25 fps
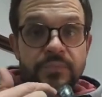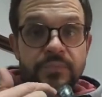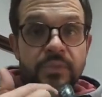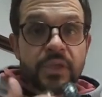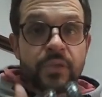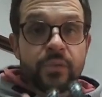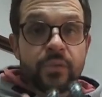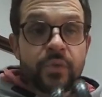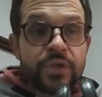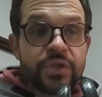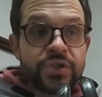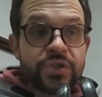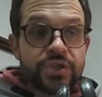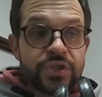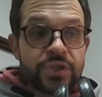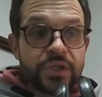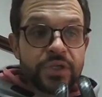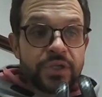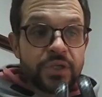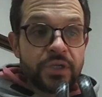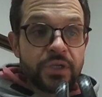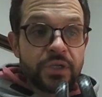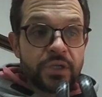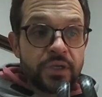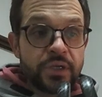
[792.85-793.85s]
which
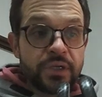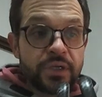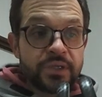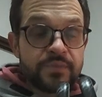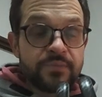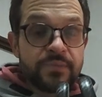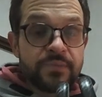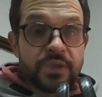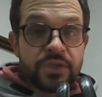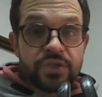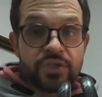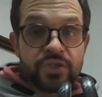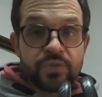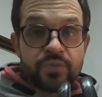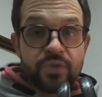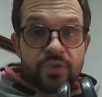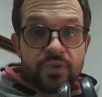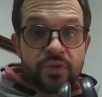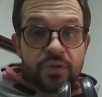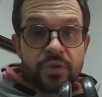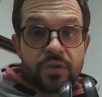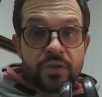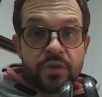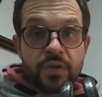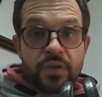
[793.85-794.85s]
is much more
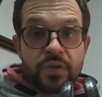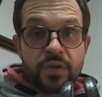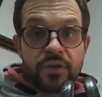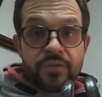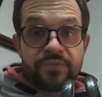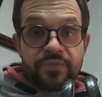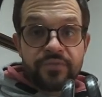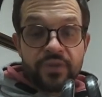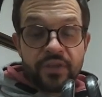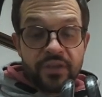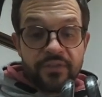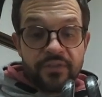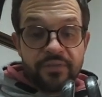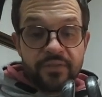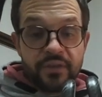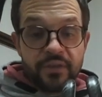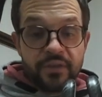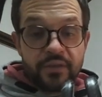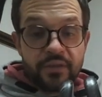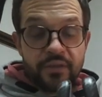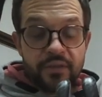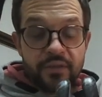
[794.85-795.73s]
forgiving